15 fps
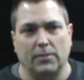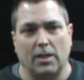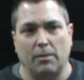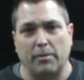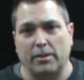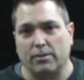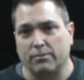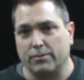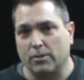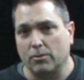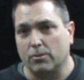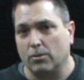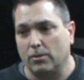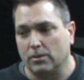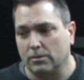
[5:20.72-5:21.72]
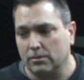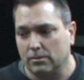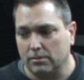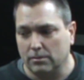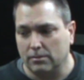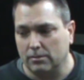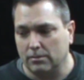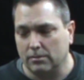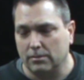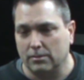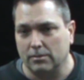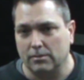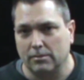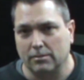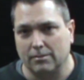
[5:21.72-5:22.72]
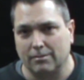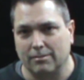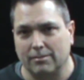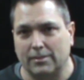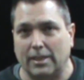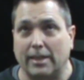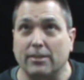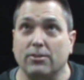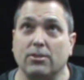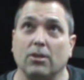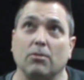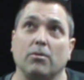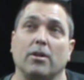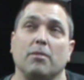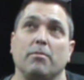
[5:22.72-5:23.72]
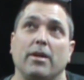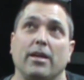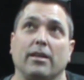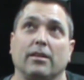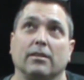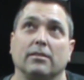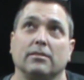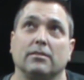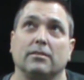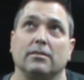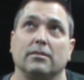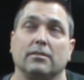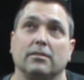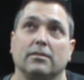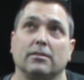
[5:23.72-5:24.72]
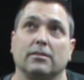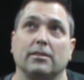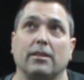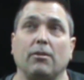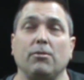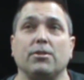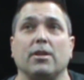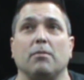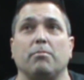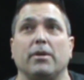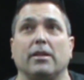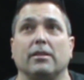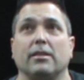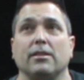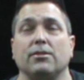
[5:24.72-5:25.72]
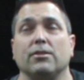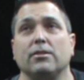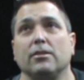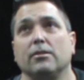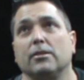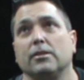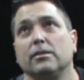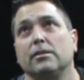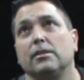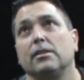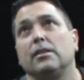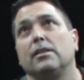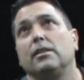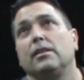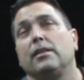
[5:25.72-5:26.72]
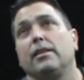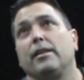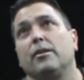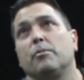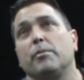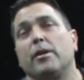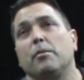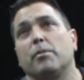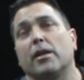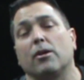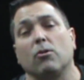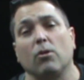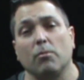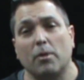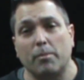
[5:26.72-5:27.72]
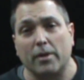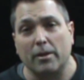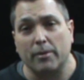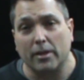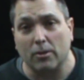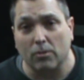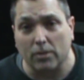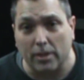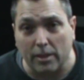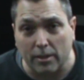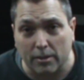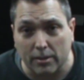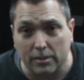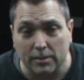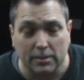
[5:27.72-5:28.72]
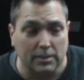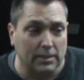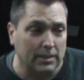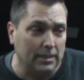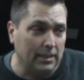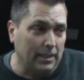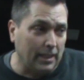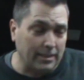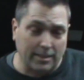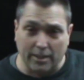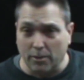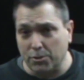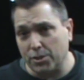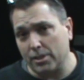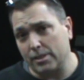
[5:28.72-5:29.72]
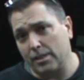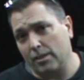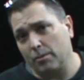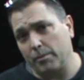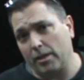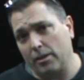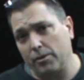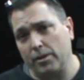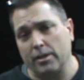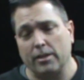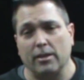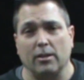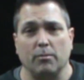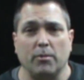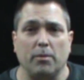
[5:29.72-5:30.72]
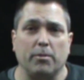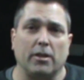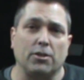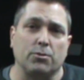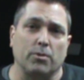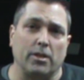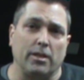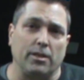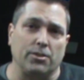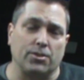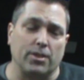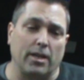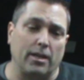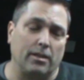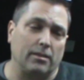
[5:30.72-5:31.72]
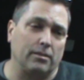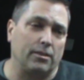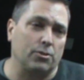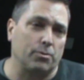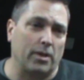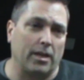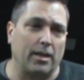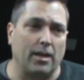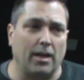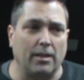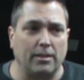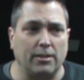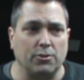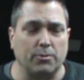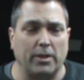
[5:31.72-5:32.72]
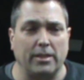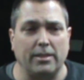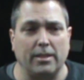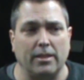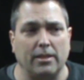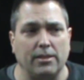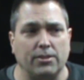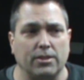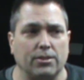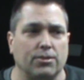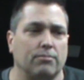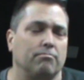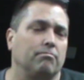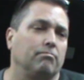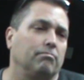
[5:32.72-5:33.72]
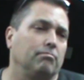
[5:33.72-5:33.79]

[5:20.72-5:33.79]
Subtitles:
I make the phone call that I don't want to make because I know he's got better things to do than hear me, but I call him up anyway. I call Keith. I said, I know what you're going to tell me. I know you're going to yell at me, but I just want to hear you say it. Here's what I got. Here's what I did. He says,